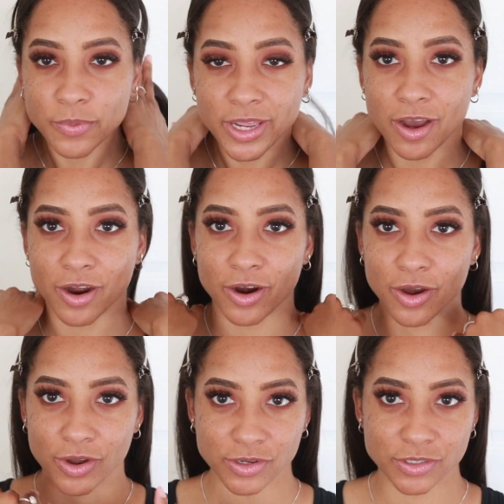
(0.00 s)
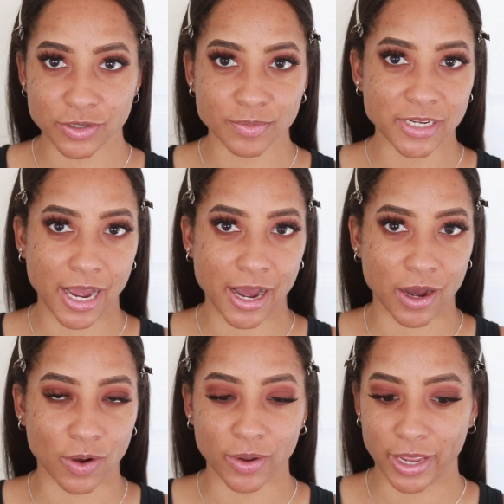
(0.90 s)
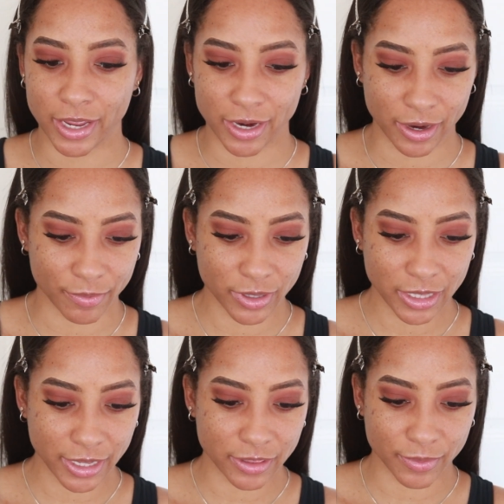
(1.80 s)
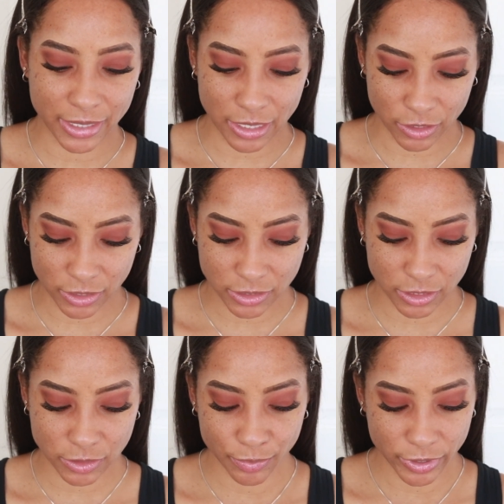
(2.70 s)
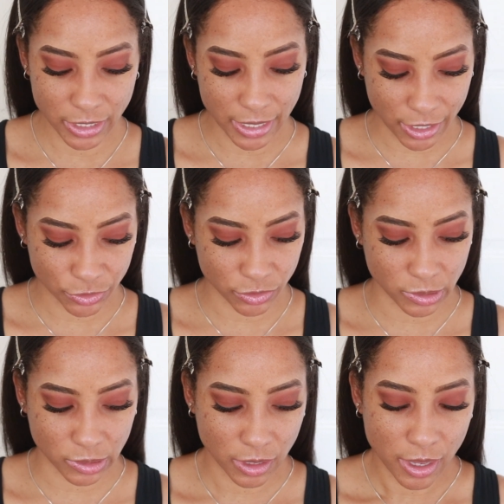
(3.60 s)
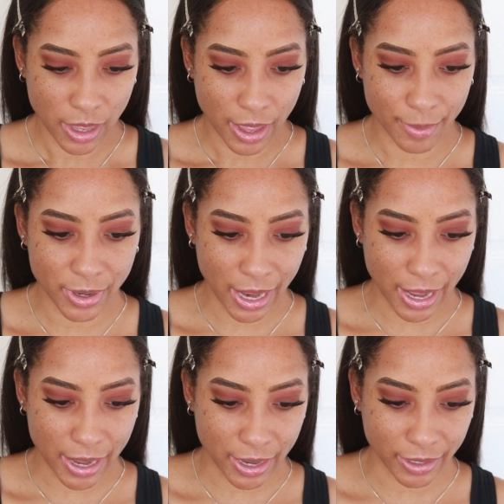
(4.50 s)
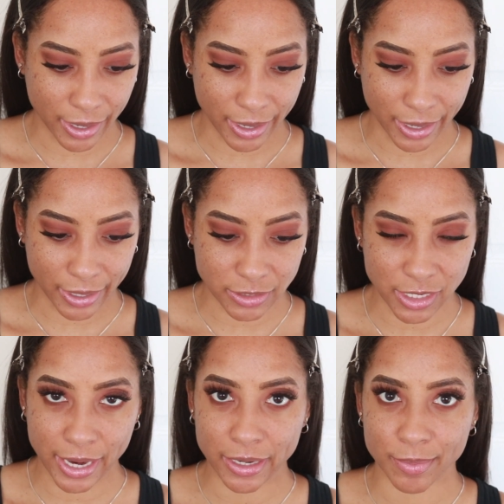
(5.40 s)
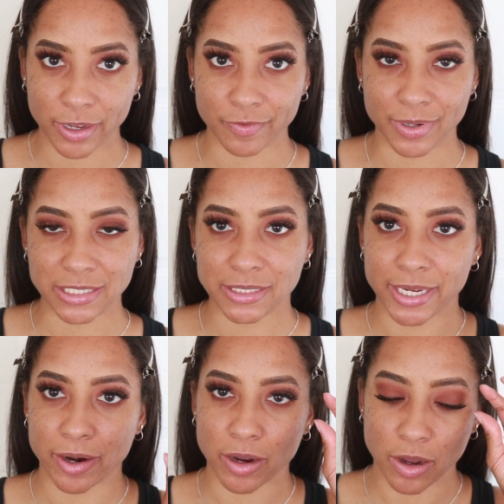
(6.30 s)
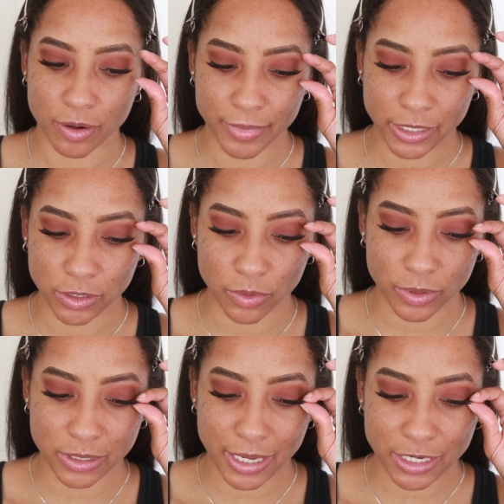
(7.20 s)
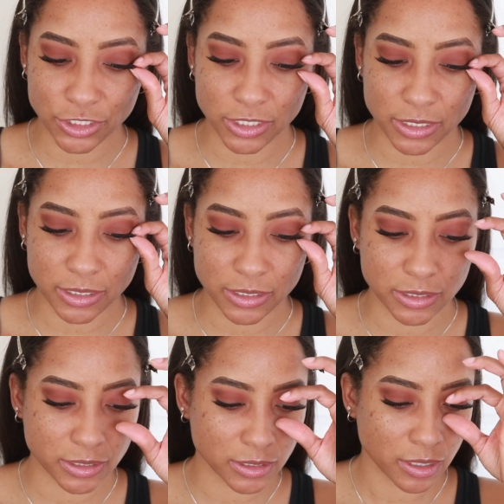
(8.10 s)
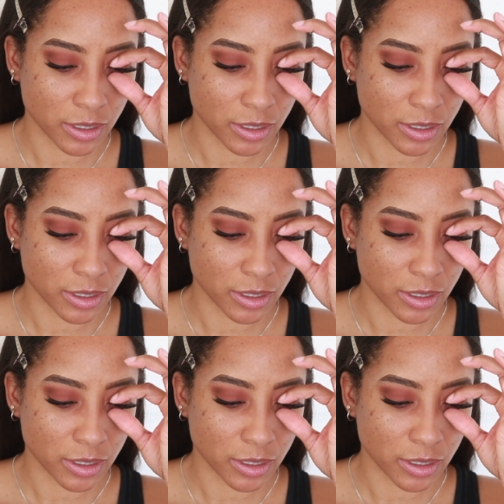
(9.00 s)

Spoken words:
we are all zoomed out, and I really like the way that looks pretty natural. I'm gonna add a tiny bit of mascara on my lower lashes